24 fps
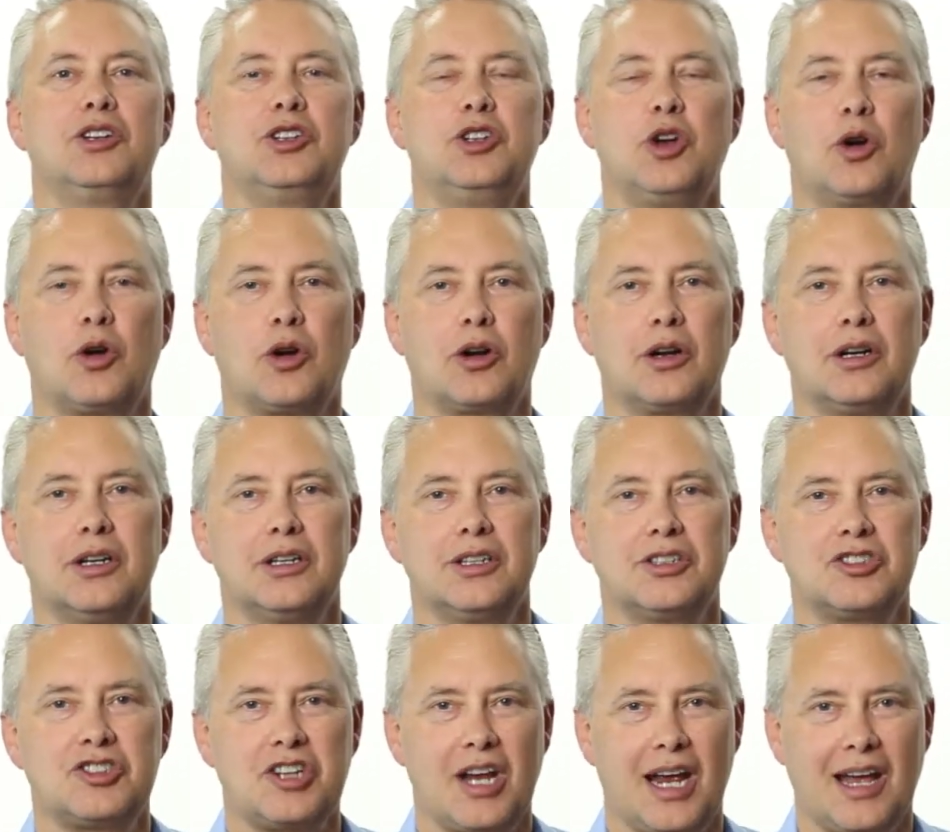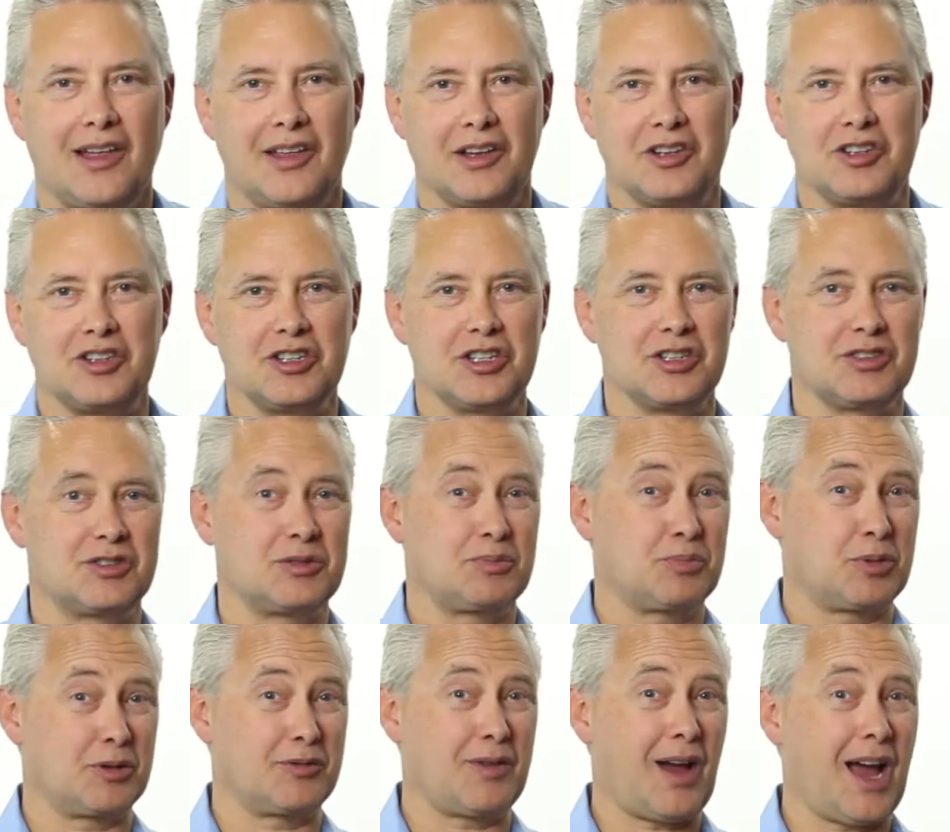your challenges,
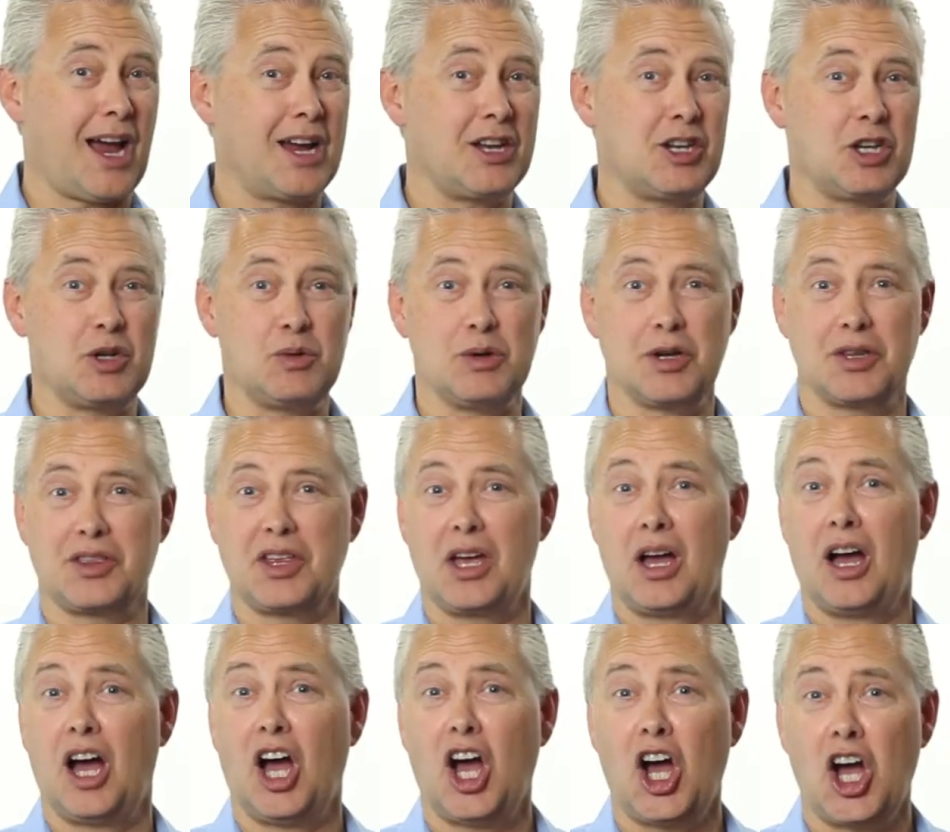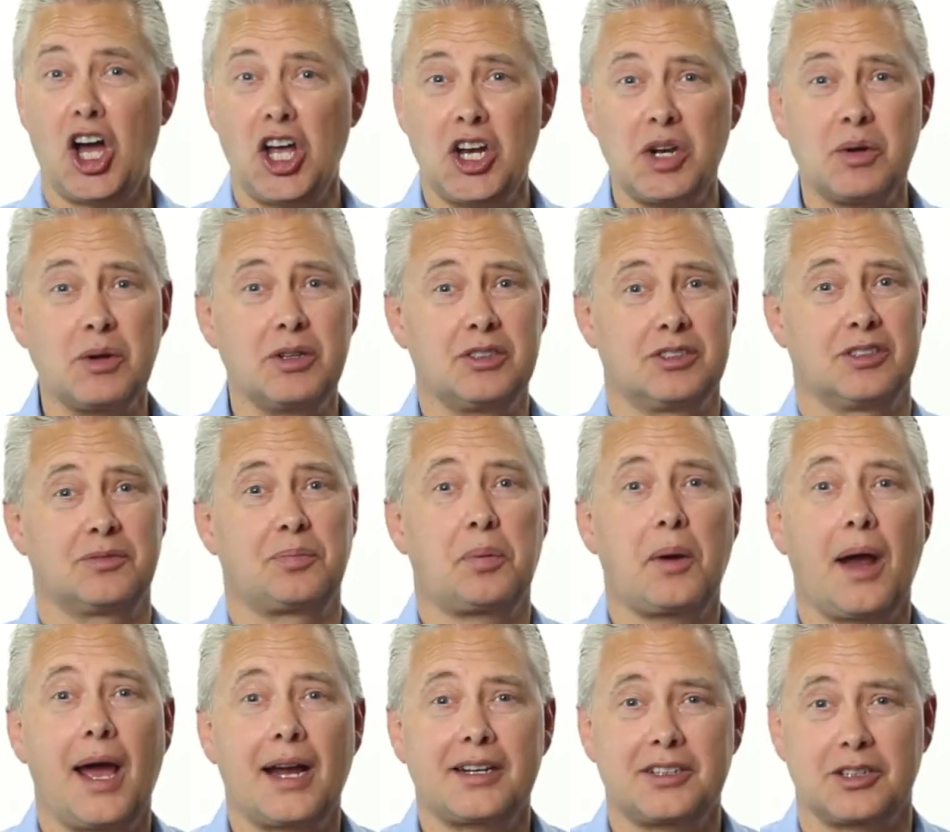provide you with hundreds
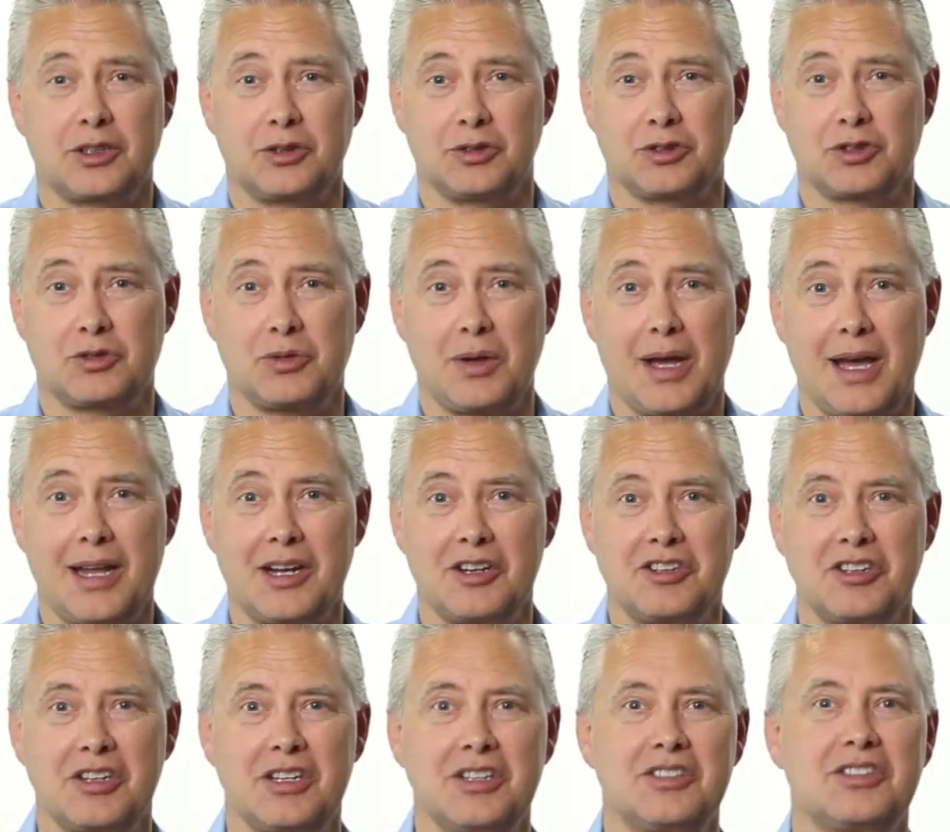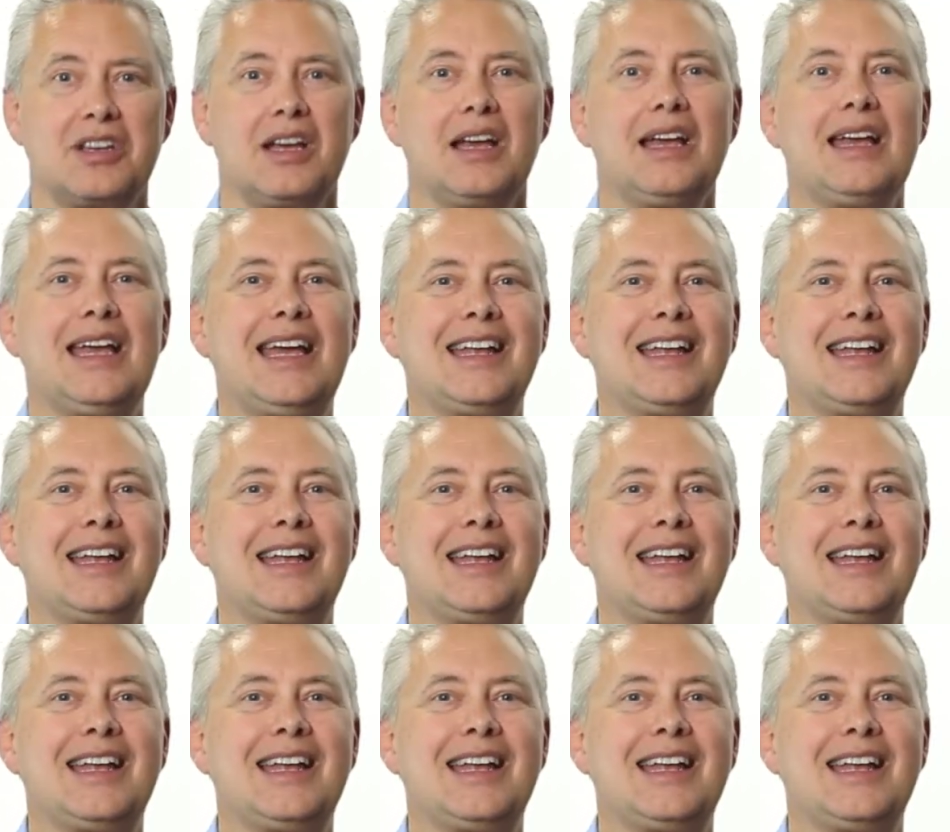of practical strategies,